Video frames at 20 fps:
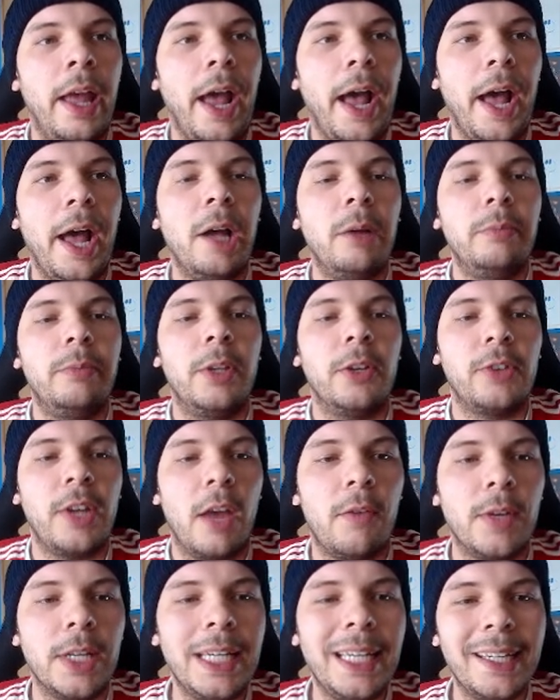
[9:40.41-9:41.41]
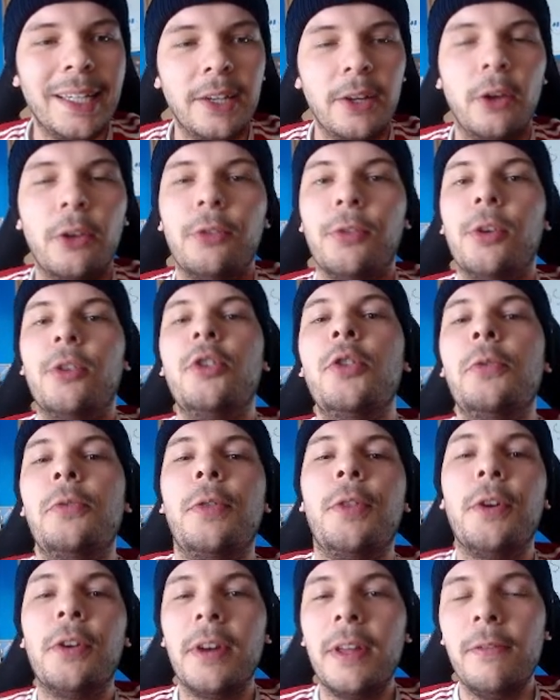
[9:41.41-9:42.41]
This Kevin Keegan goes for
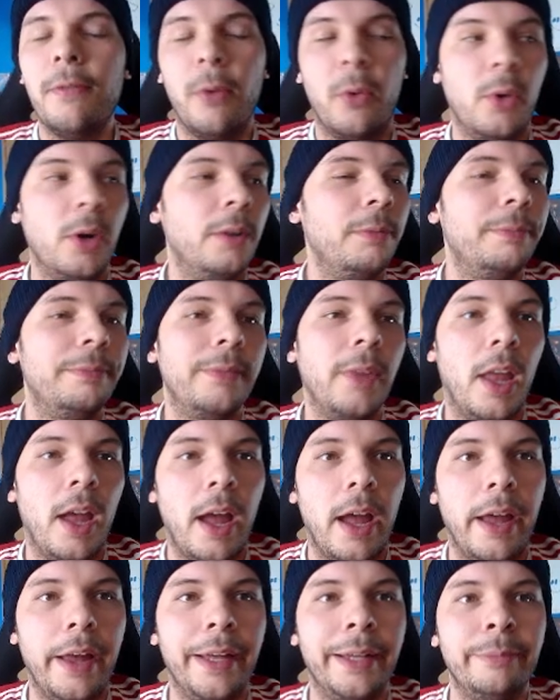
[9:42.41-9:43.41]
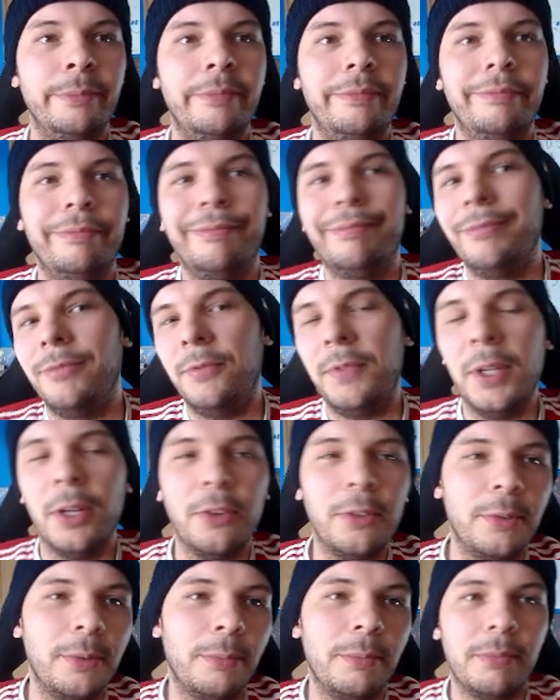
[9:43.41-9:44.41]
$234.
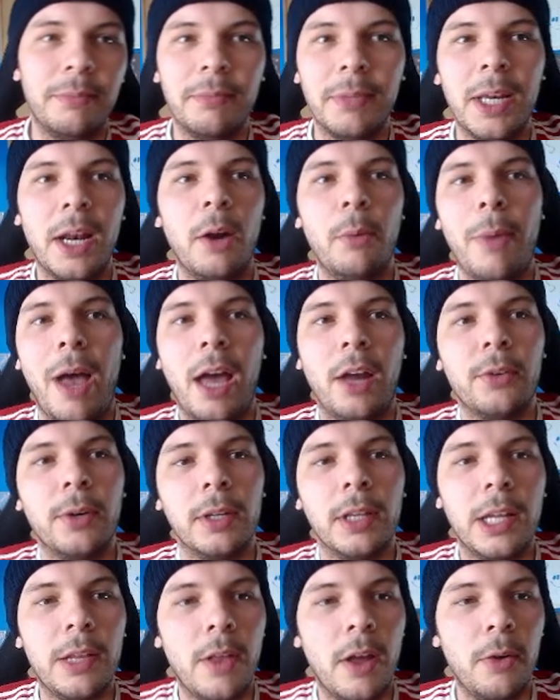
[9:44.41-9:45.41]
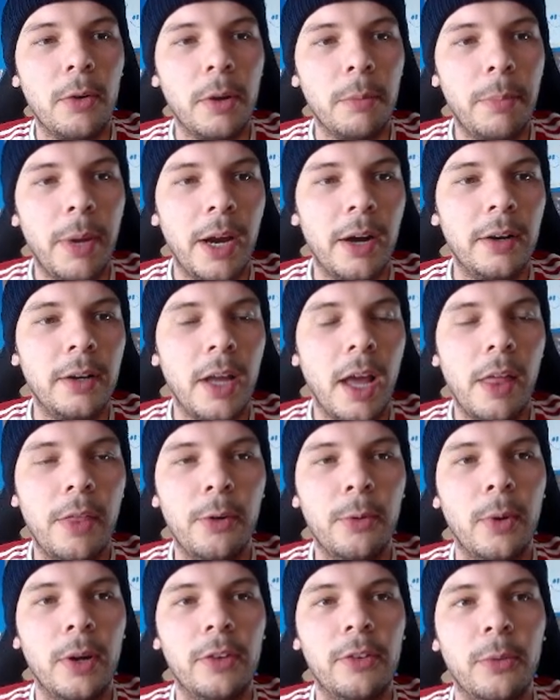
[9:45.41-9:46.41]
Feels, moderately low compared to
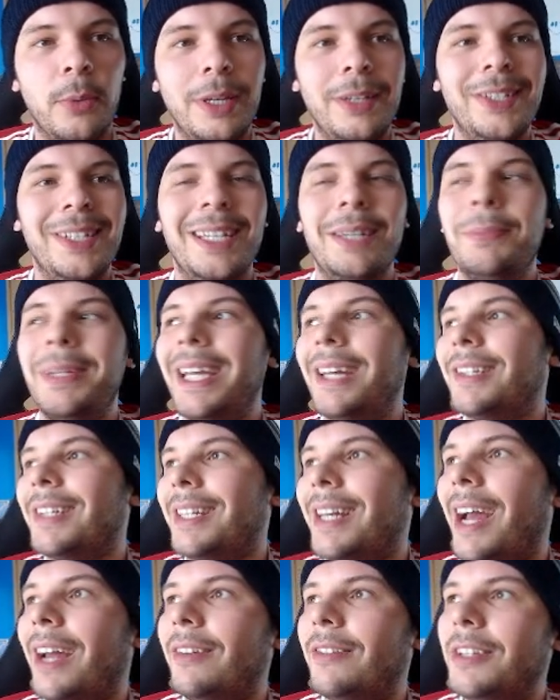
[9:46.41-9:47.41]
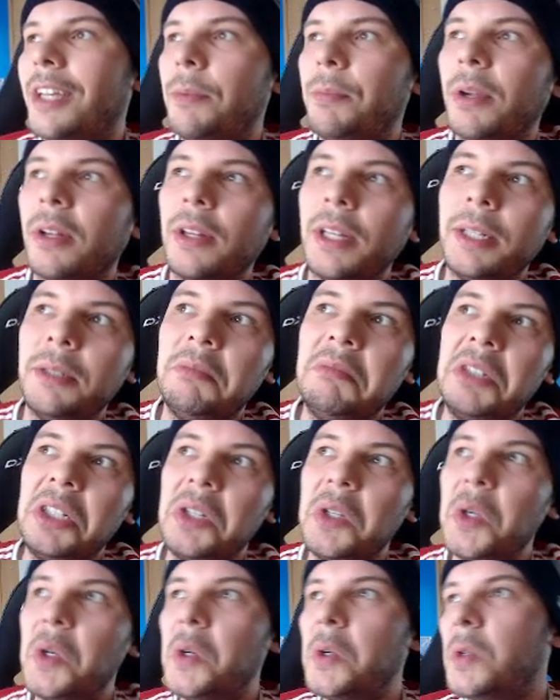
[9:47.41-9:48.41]
other ones that we see. PSA 9s typically
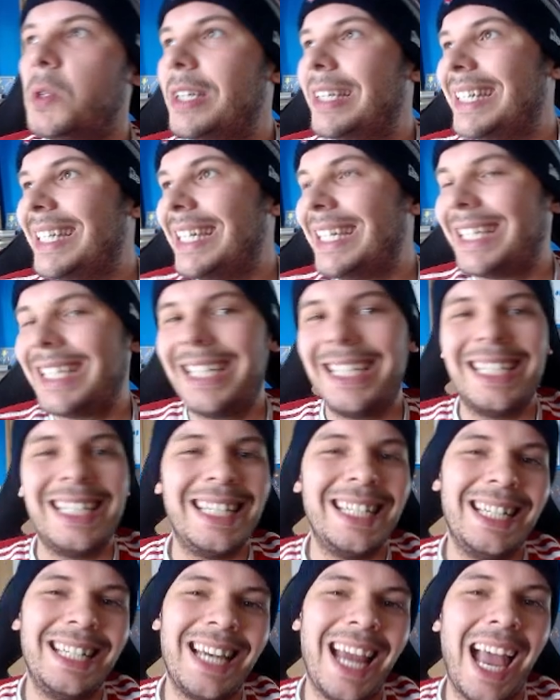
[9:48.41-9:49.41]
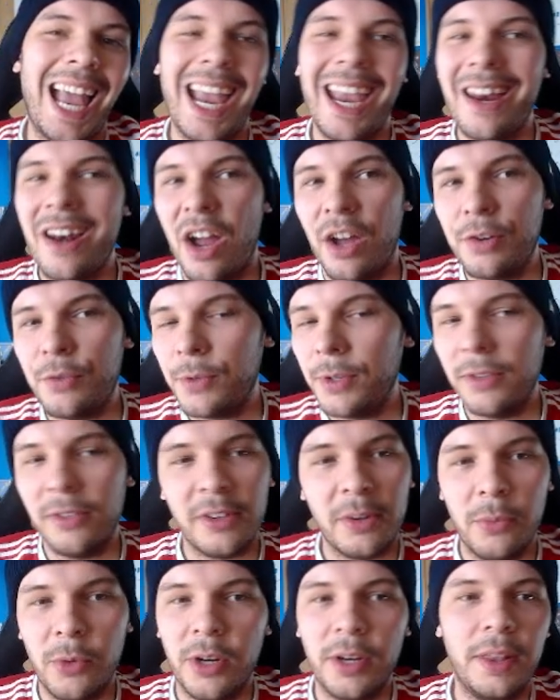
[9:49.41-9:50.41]
do $600 to $900,
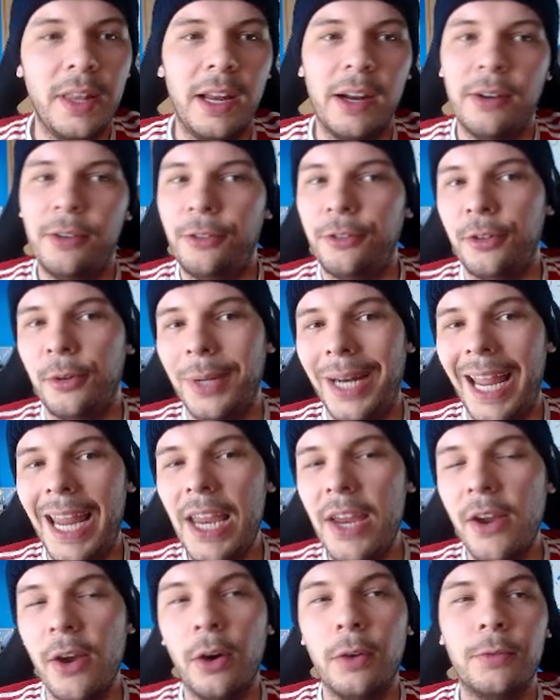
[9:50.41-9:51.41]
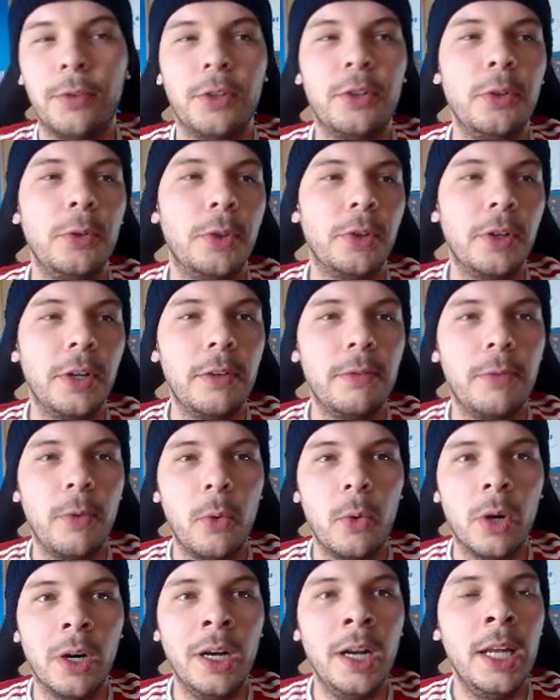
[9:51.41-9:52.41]
somewhere in there, so an 8 going for
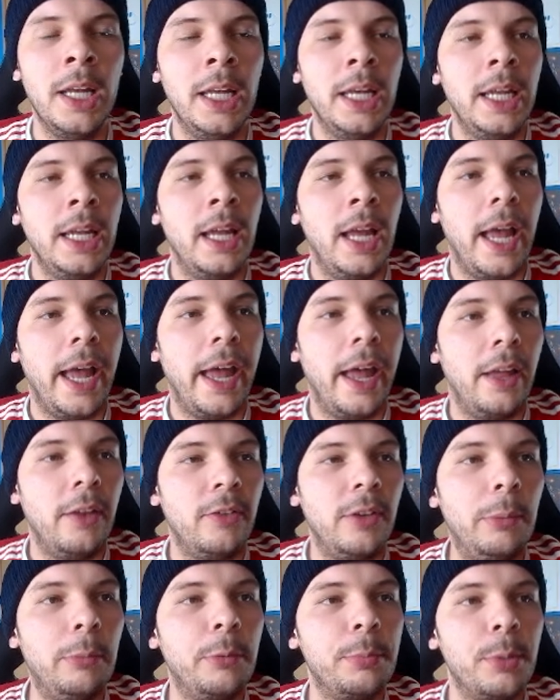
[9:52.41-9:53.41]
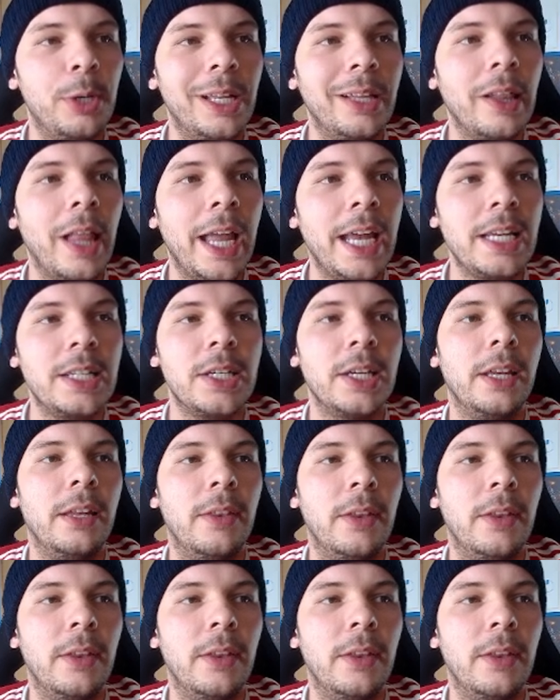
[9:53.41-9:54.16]
$234. seems pretty light.